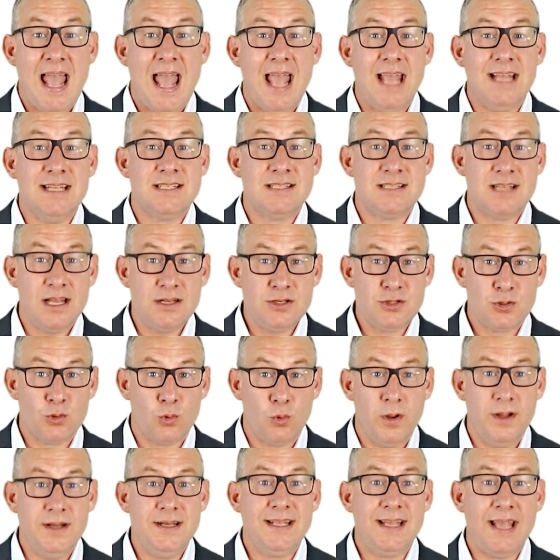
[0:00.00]
A
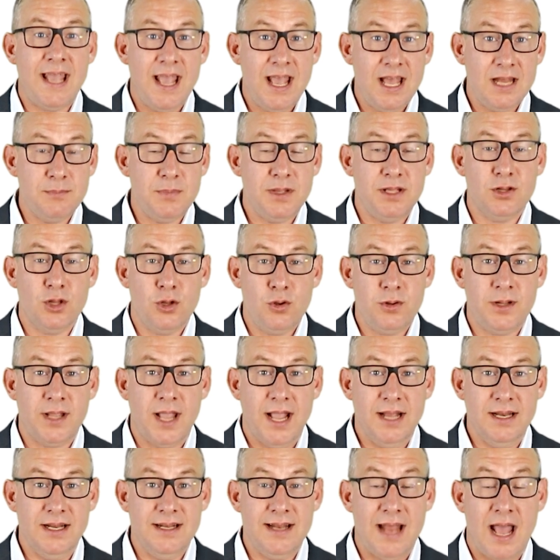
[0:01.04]
centroid can be
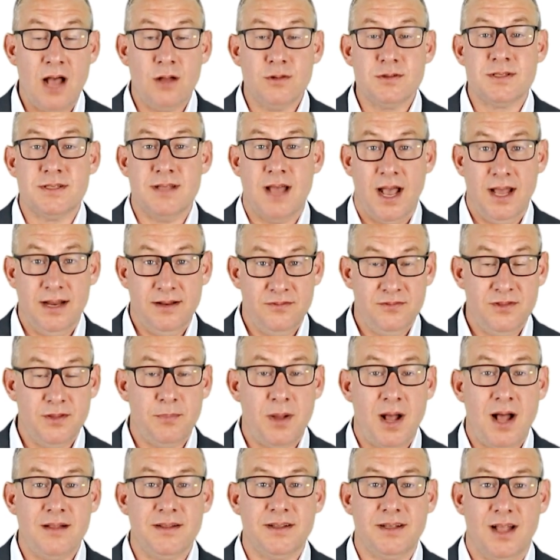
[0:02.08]
located outside of the
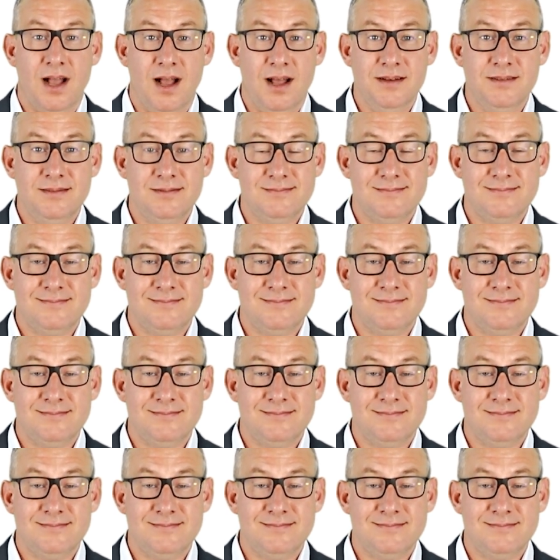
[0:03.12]
polygon.